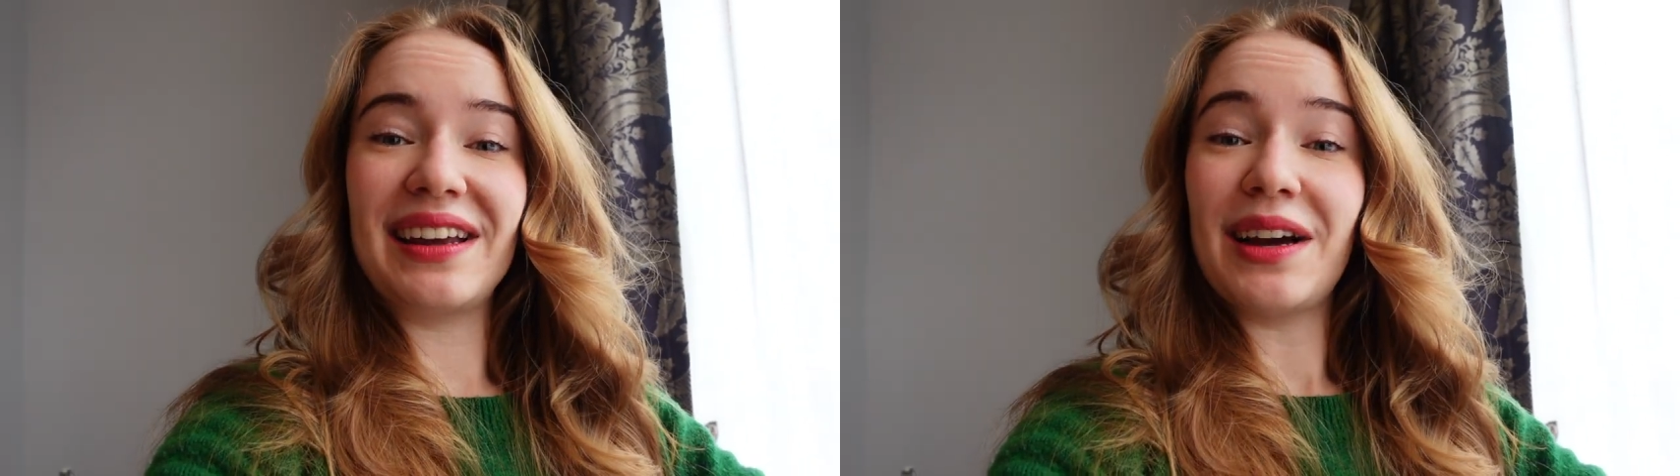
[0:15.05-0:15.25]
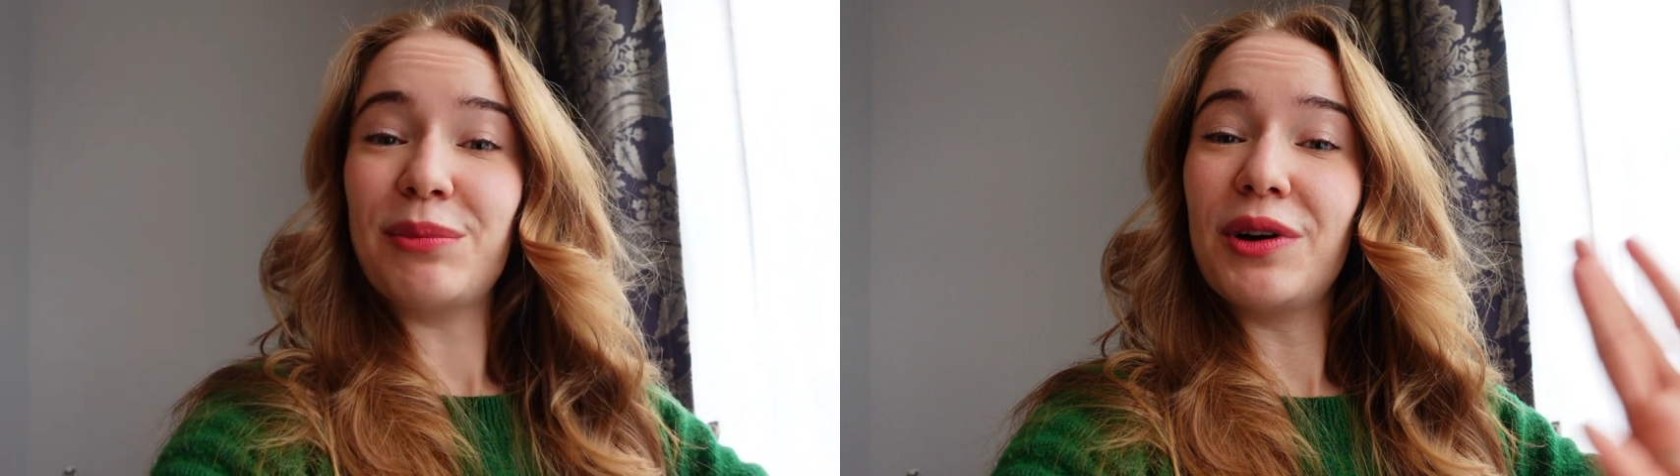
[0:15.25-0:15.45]

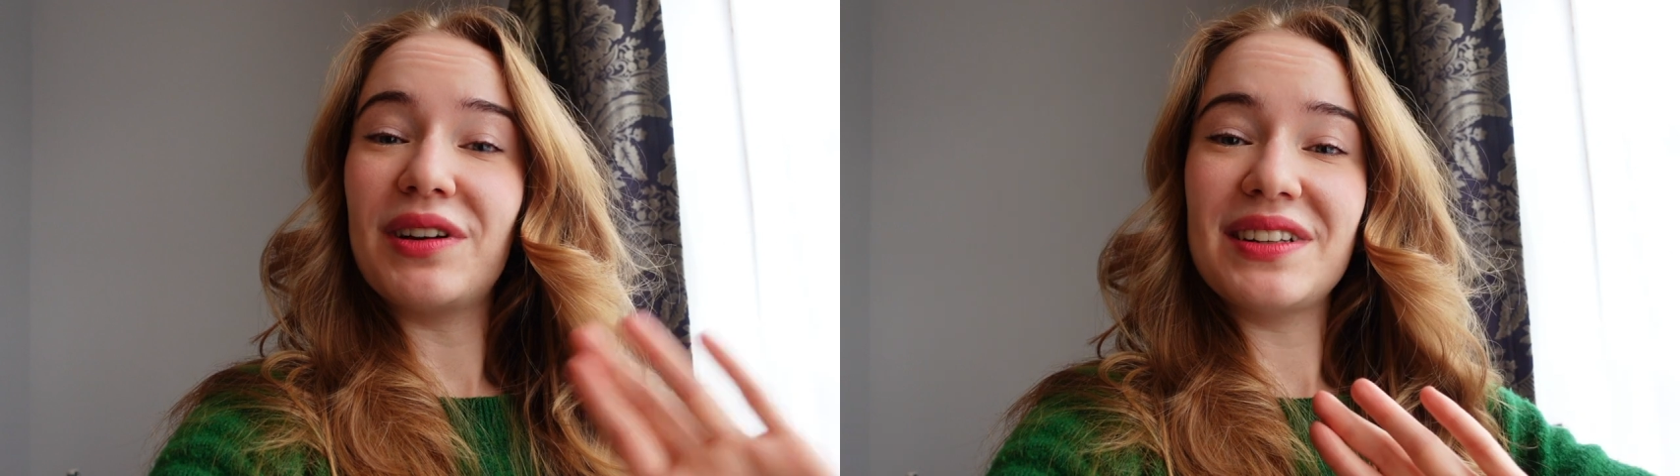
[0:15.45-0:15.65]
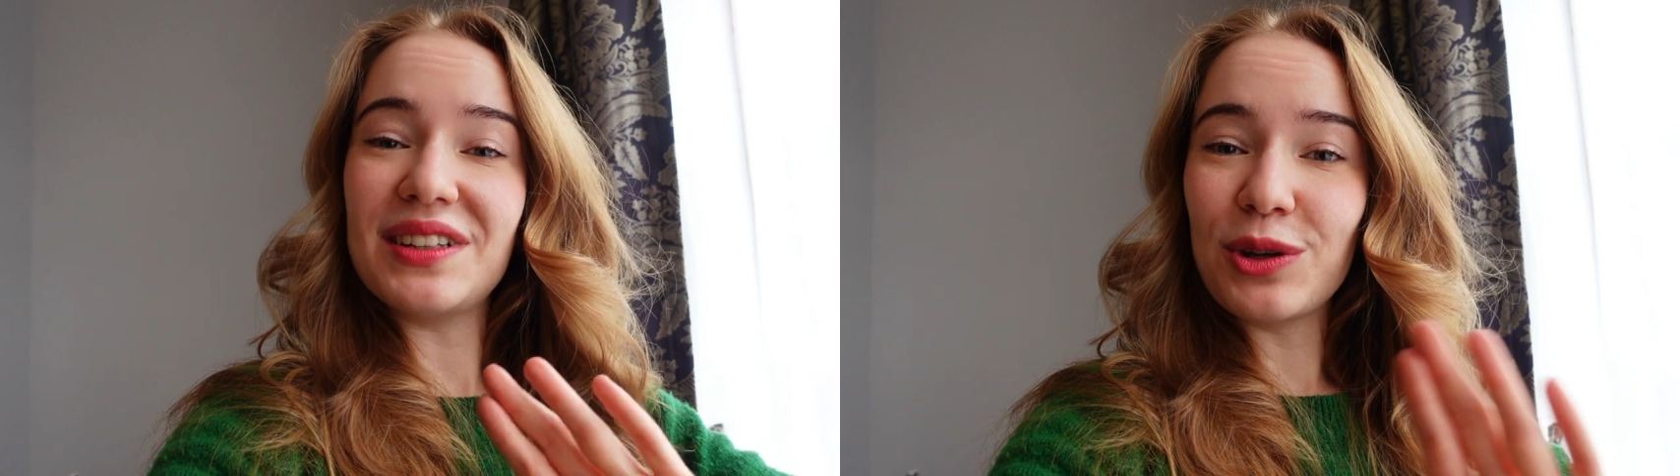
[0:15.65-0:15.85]
I'm not going
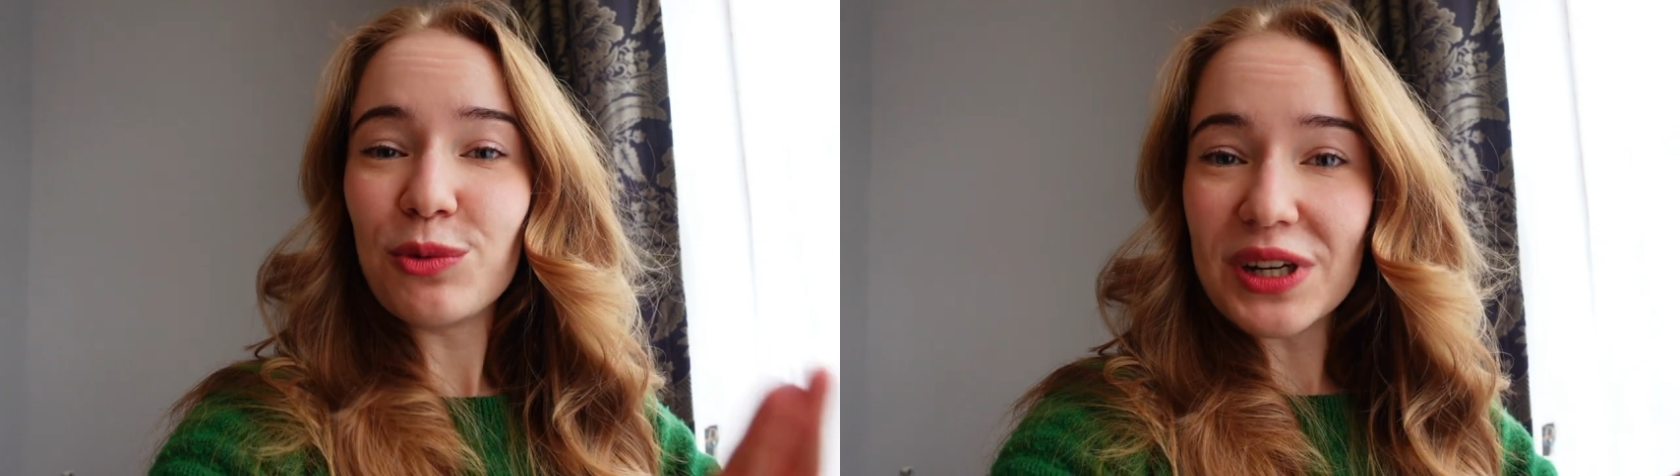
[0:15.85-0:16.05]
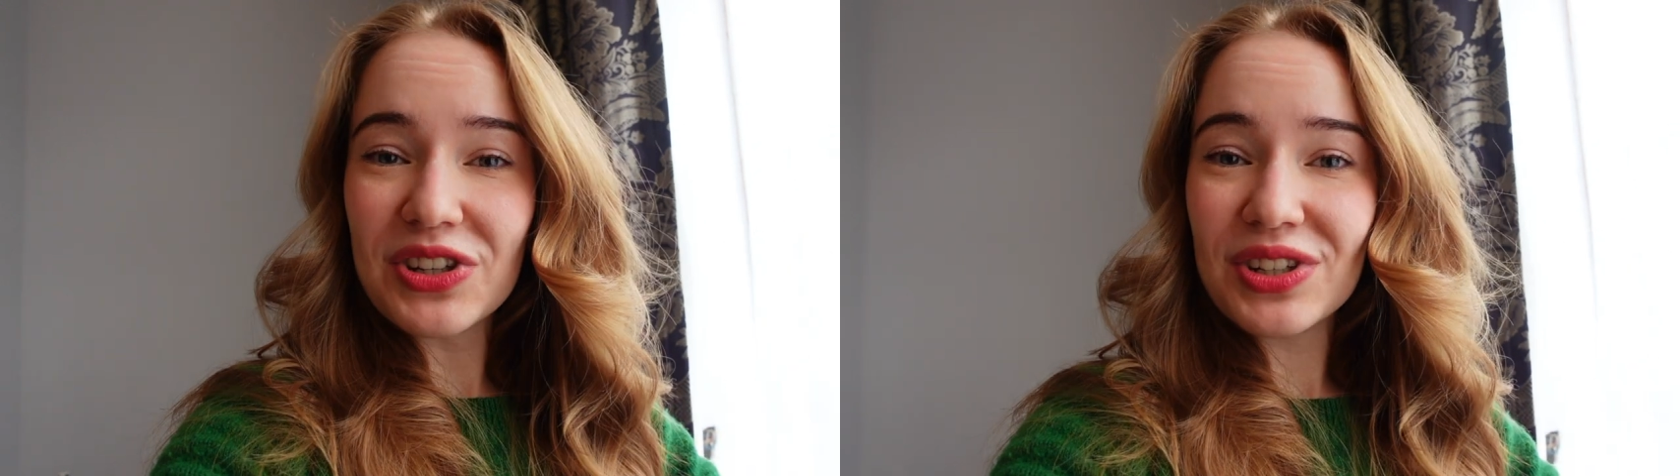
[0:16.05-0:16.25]
to tell you
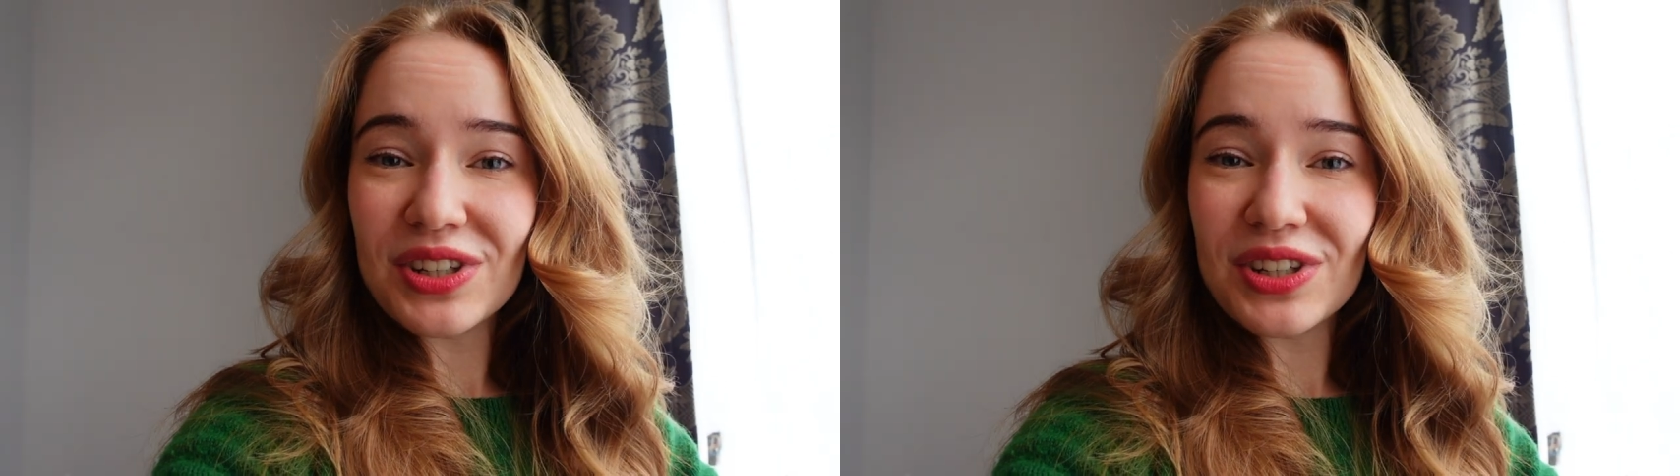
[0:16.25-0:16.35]
which.